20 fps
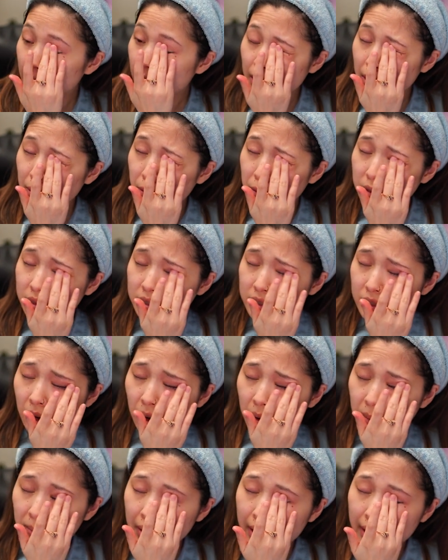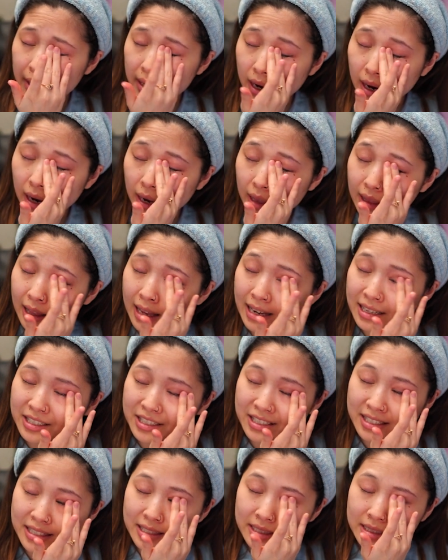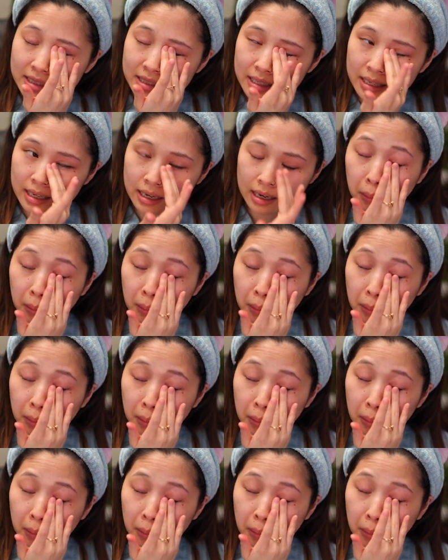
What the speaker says: it was on my eyelashes.